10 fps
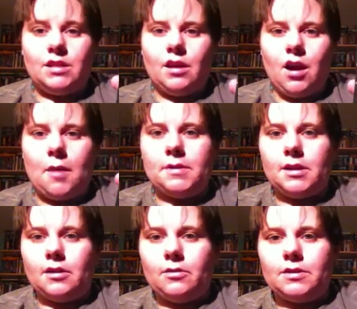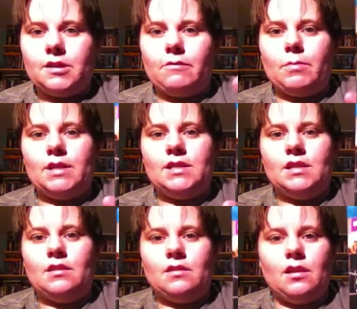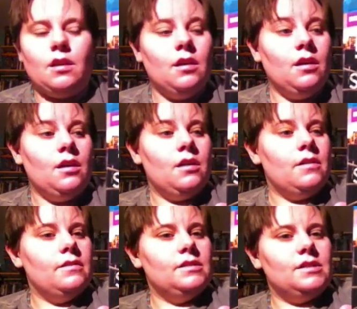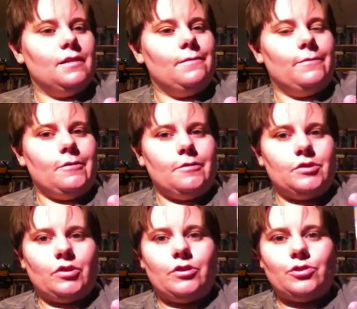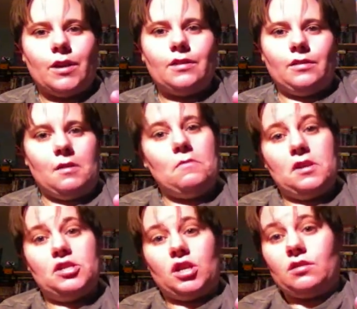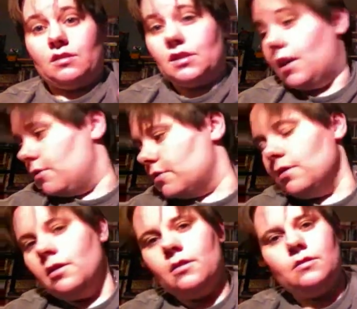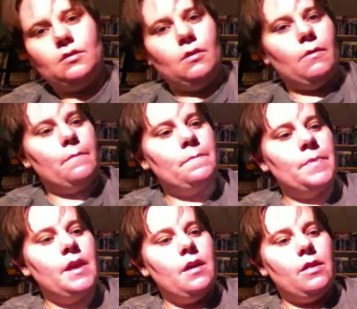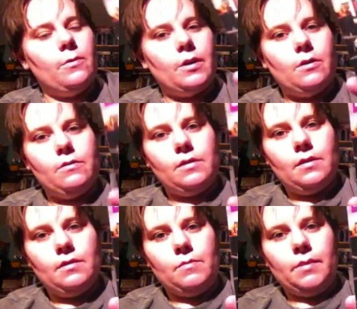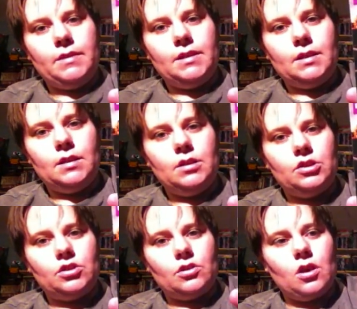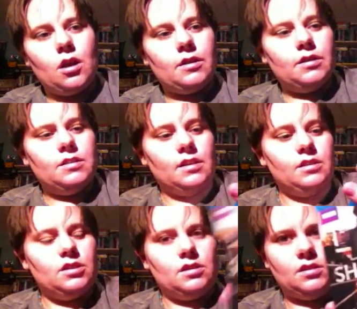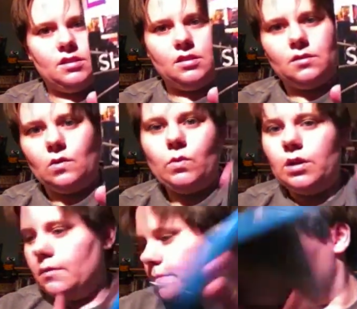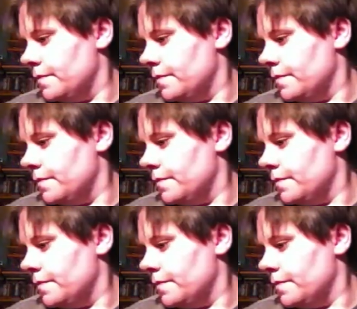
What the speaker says: of The Hobbit, and of course everybody's seeing the stuff for Star Trek. They want to check this out. So, there we go, BBC Sherlock, and this is season 1.